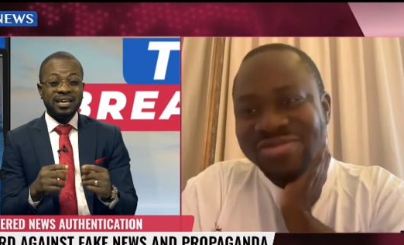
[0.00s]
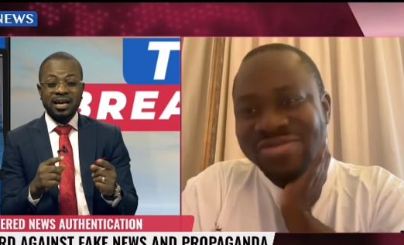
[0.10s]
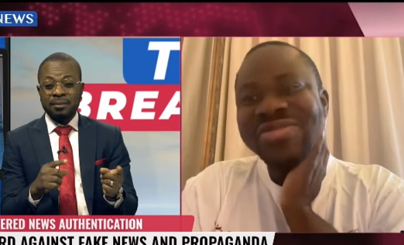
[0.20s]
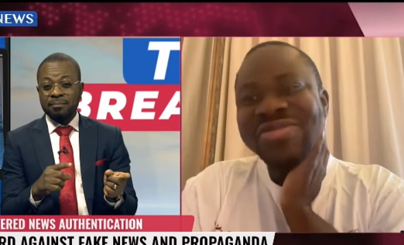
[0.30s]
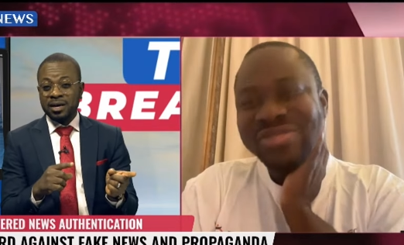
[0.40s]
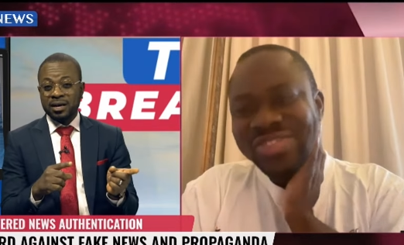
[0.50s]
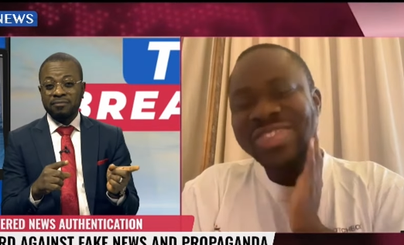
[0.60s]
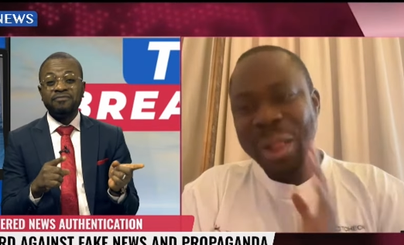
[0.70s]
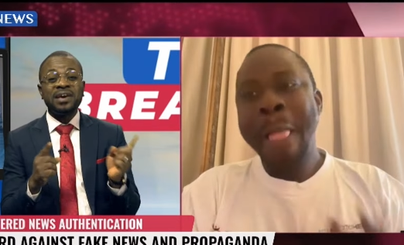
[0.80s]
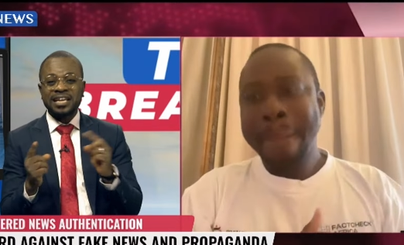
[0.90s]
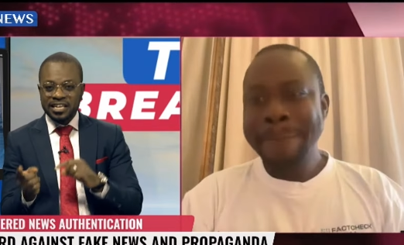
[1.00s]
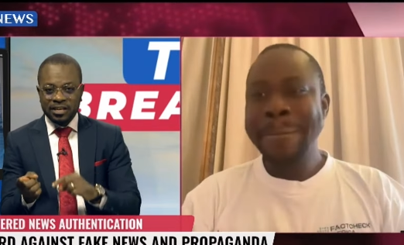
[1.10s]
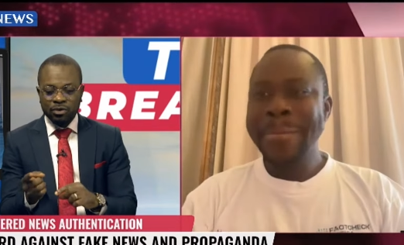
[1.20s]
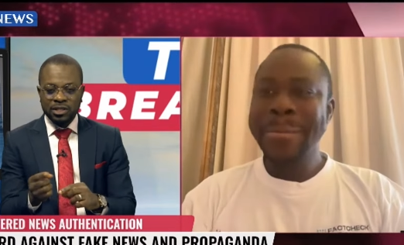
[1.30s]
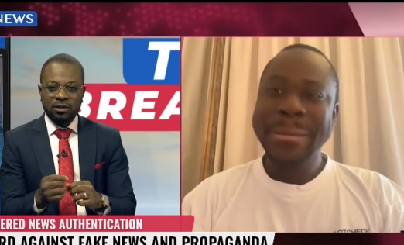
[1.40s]
Speaker 1: uh, it, um,
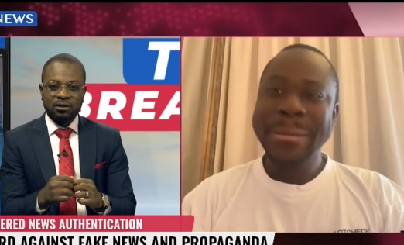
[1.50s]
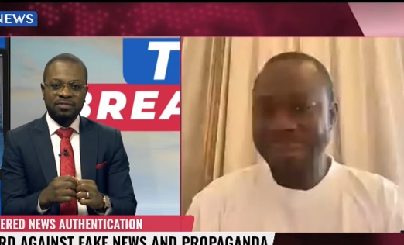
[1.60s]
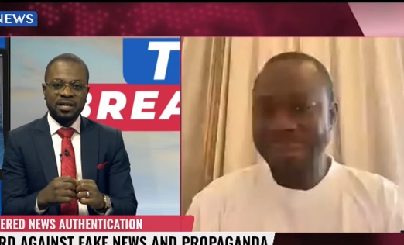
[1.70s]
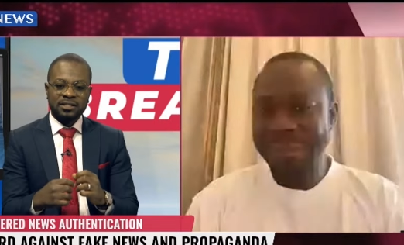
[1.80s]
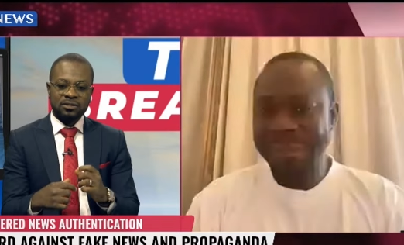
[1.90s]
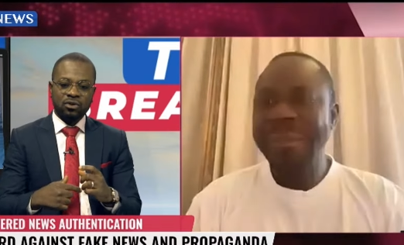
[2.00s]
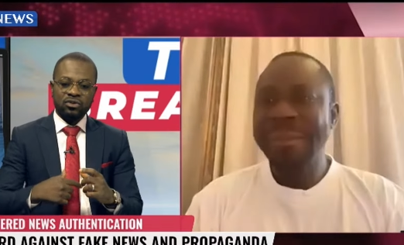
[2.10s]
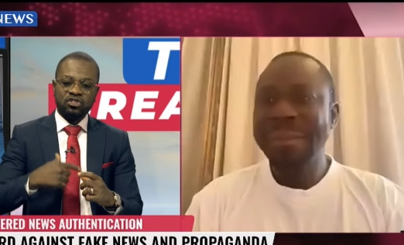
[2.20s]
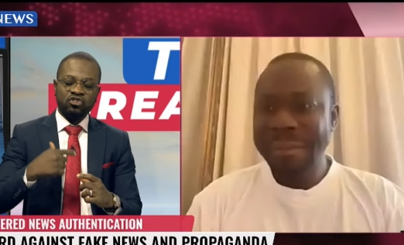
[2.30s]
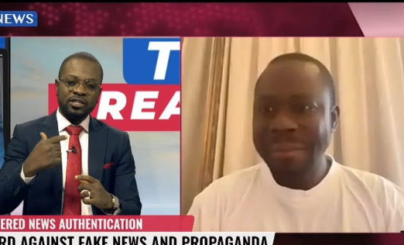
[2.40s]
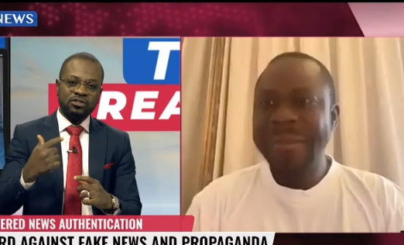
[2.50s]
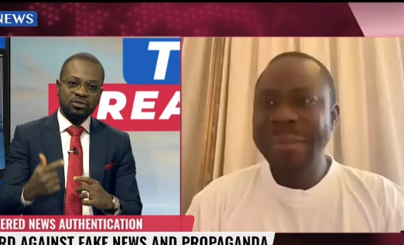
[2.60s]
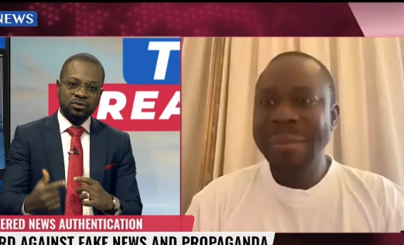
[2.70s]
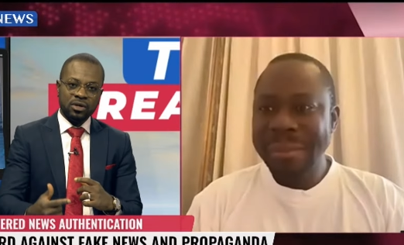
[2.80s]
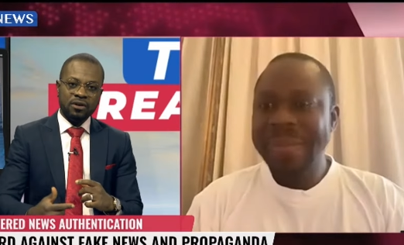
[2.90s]
uh, fake news and all of that, and
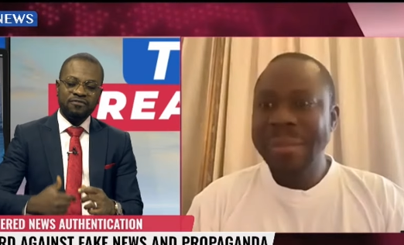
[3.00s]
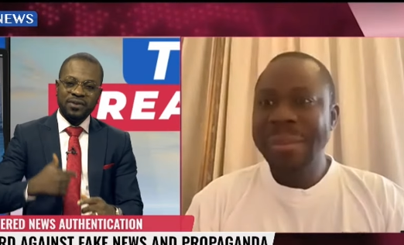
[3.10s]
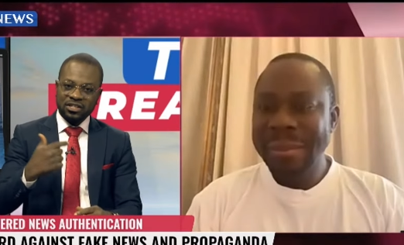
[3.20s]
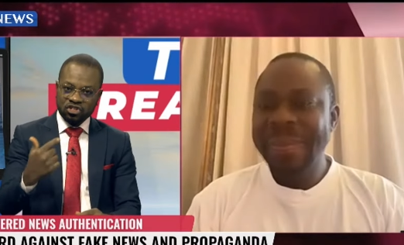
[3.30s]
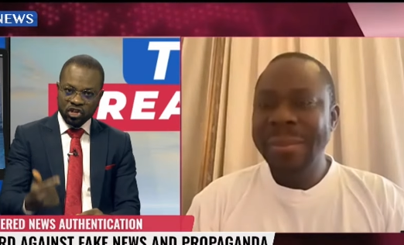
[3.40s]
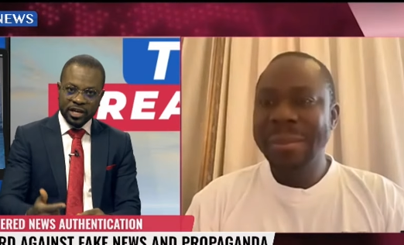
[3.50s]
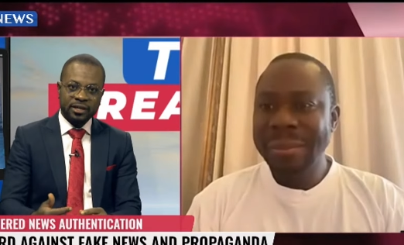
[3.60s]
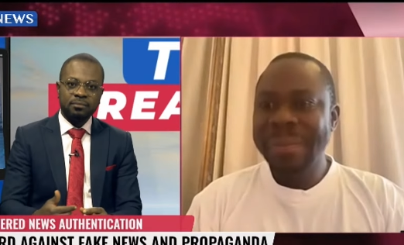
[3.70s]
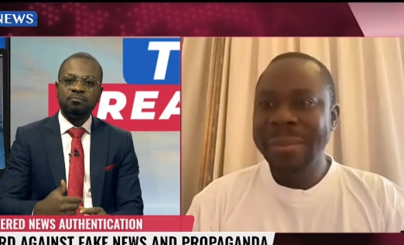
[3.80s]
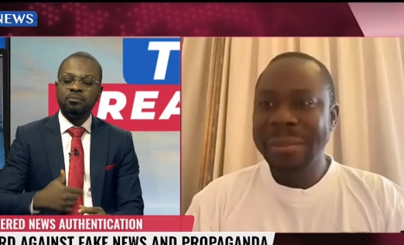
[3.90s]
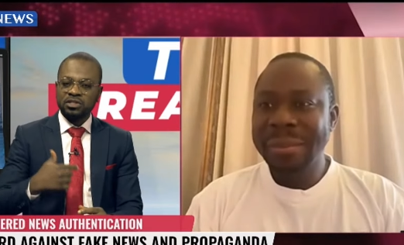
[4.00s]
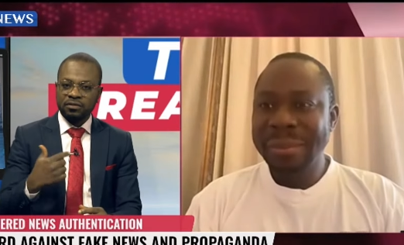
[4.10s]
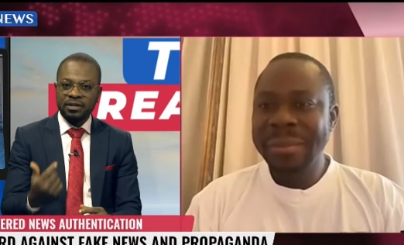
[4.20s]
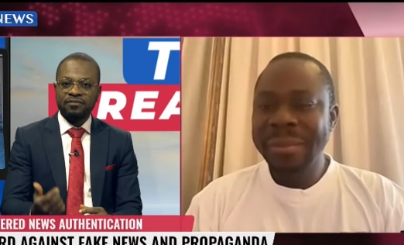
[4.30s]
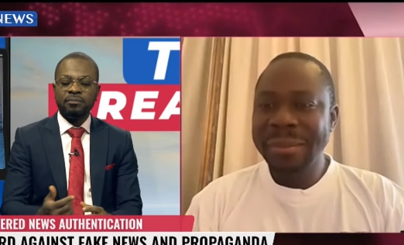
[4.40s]
always trying to fact check
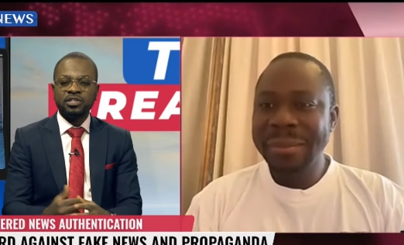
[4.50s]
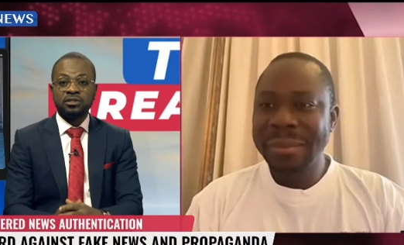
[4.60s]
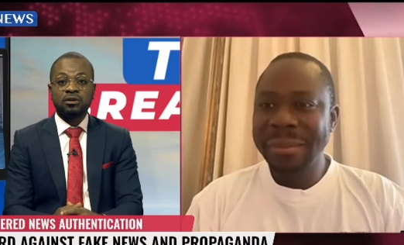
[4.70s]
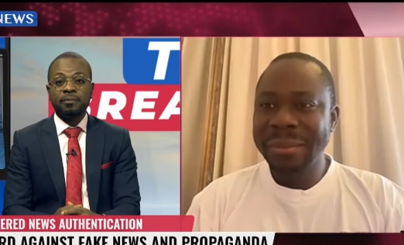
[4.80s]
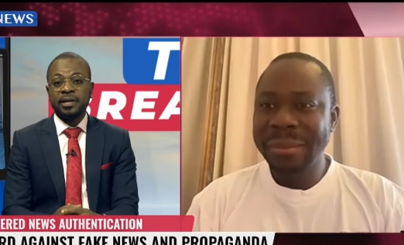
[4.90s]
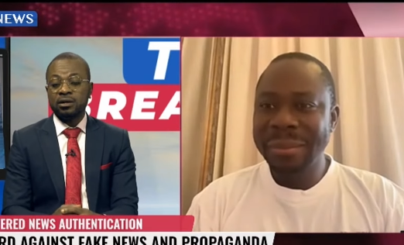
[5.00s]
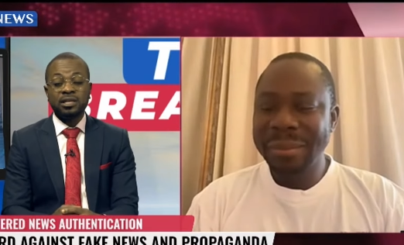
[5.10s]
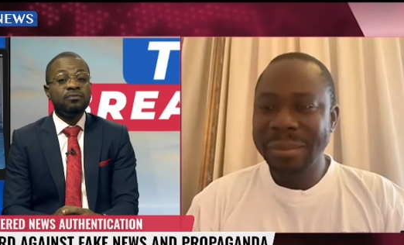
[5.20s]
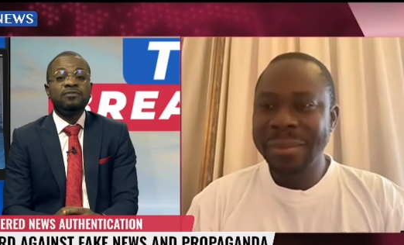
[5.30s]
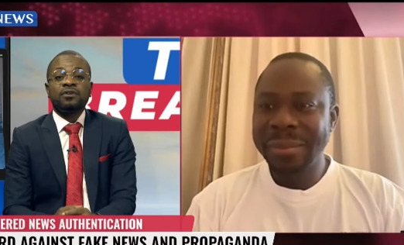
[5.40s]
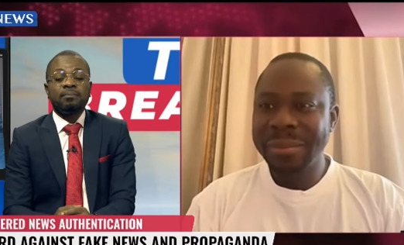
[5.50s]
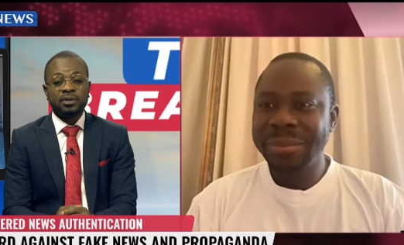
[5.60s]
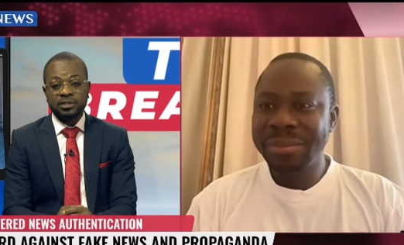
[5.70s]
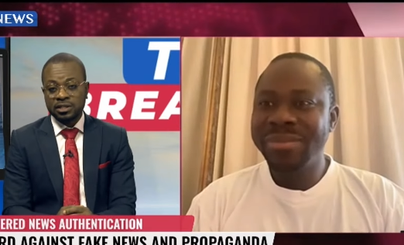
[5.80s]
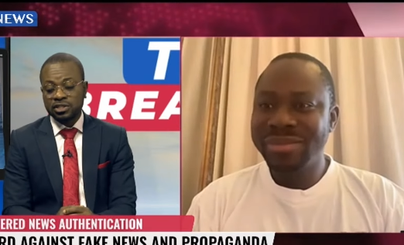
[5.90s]
most of the information coming
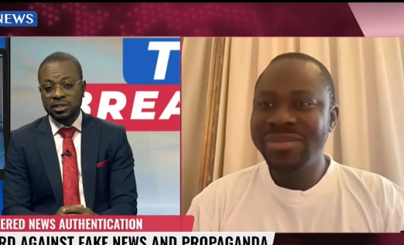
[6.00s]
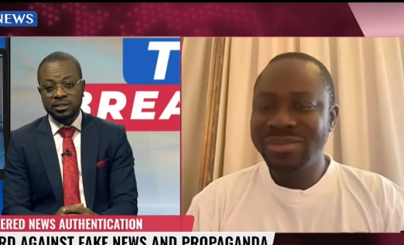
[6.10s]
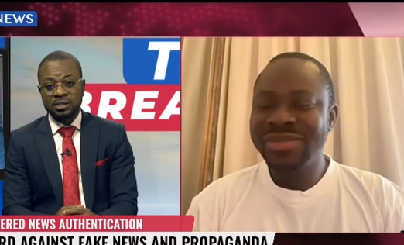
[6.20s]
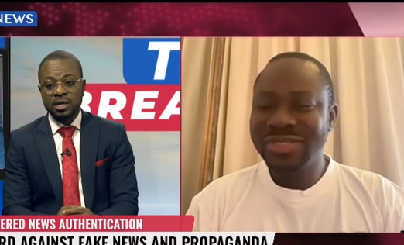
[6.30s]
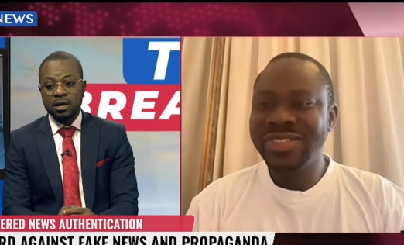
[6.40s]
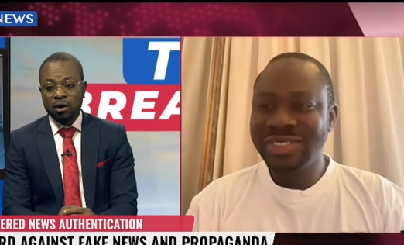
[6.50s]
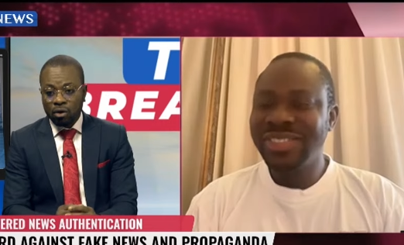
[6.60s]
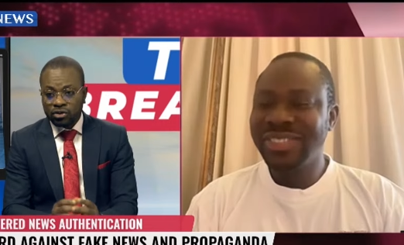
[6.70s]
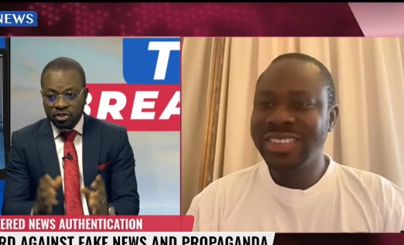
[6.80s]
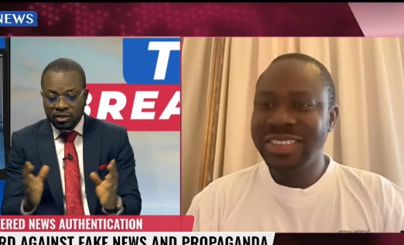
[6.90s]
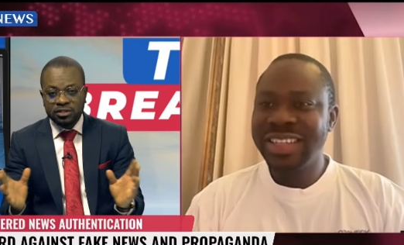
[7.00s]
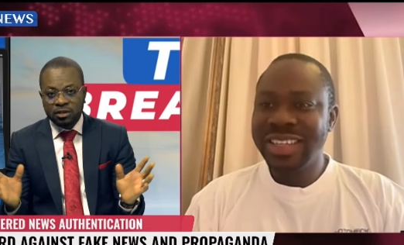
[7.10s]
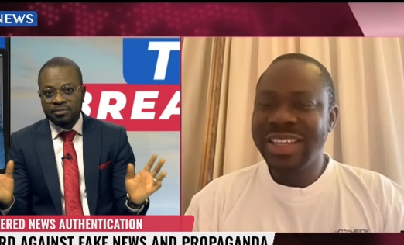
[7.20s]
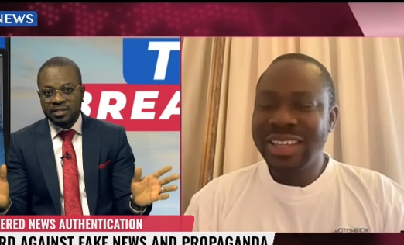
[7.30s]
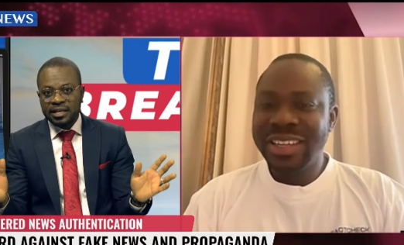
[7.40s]
out, even from politicians,
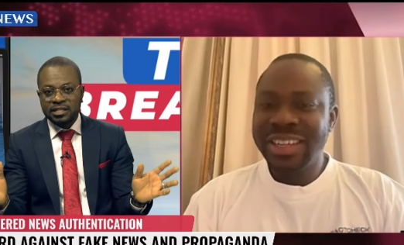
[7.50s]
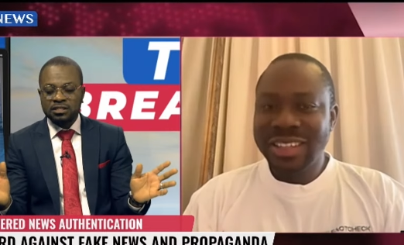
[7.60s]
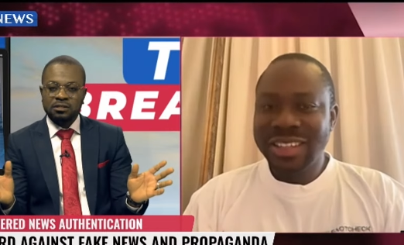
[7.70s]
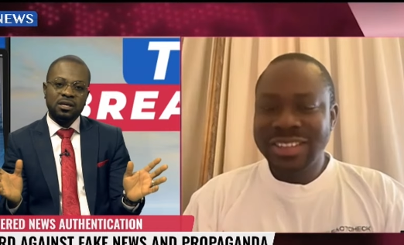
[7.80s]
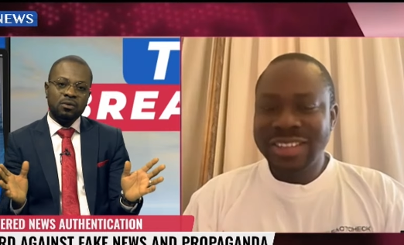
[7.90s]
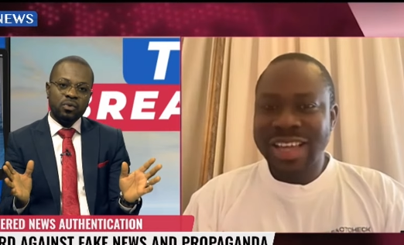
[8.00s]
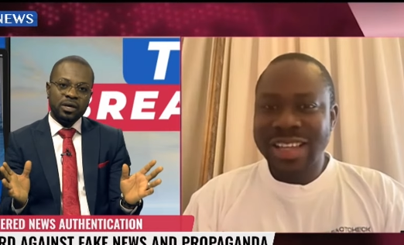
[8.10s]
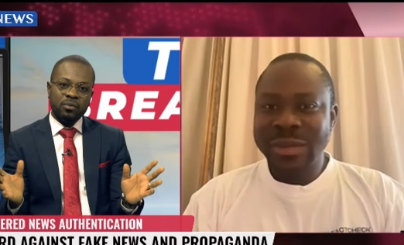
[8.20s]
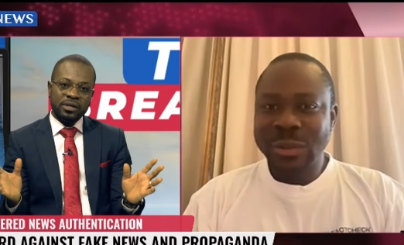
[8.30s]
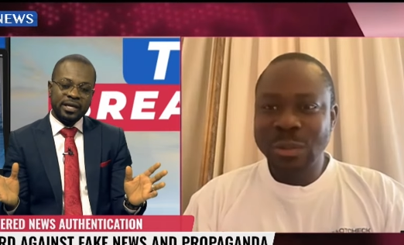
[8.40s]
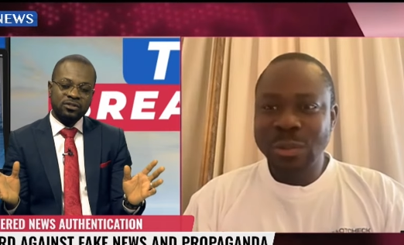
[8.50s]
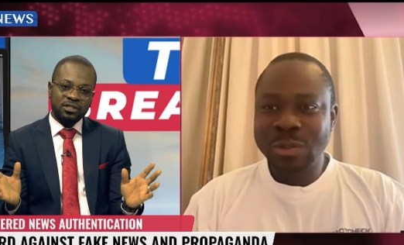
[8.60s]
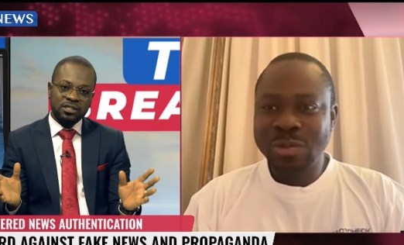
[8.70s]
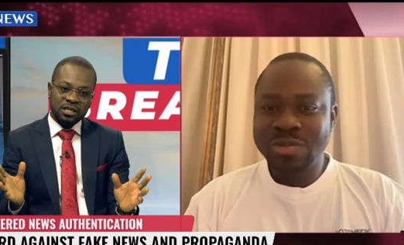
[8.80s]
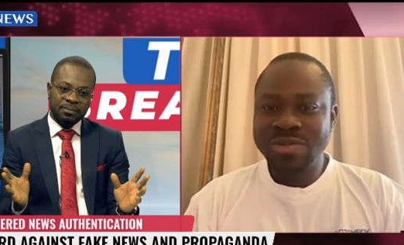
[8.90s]
or just some things
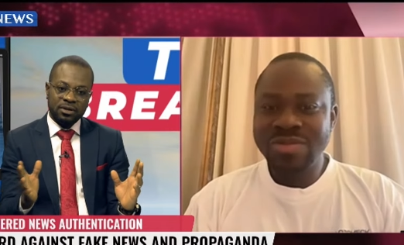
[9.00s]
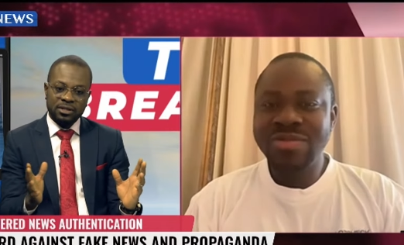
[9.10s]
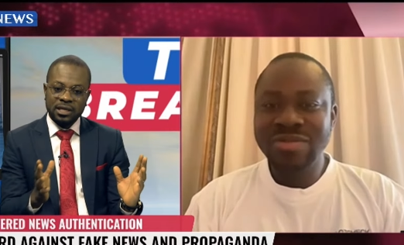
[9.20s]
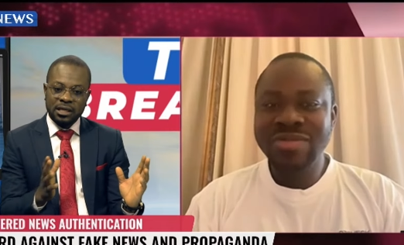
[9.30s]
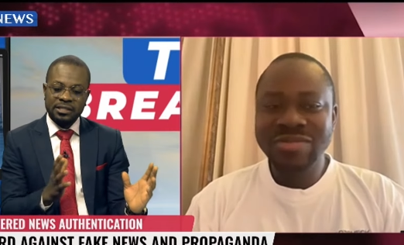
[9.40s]
we, we get to see.